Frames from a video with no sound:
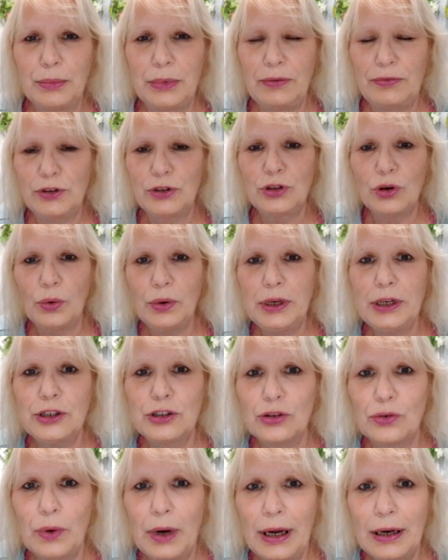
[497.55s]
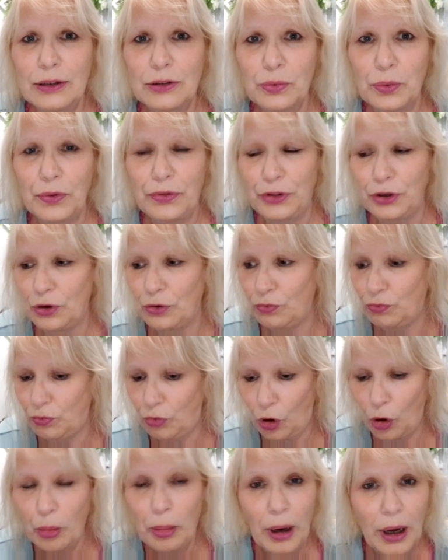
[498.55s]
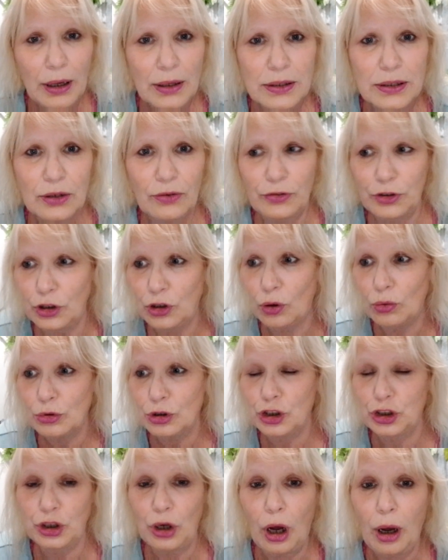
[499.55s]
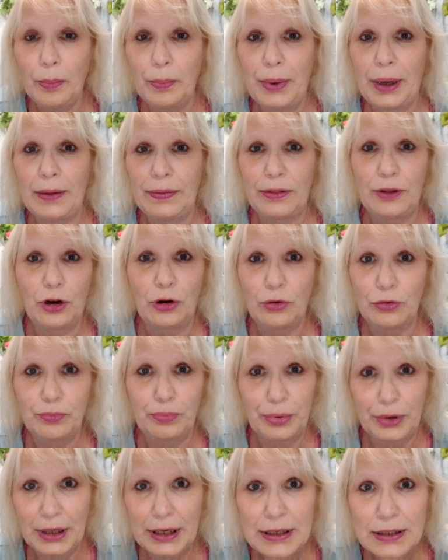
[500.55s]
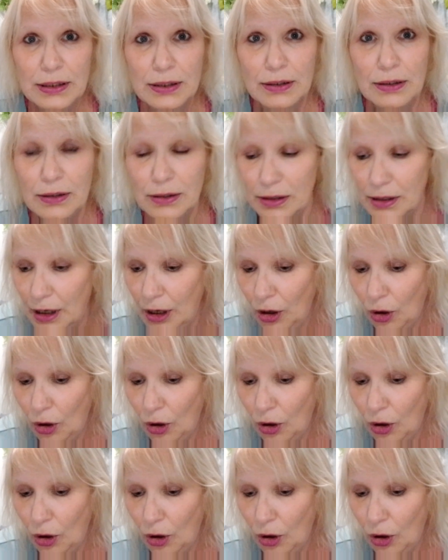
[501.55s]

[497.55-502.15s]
If you don't interact with their robots, or if you don't shop at their places,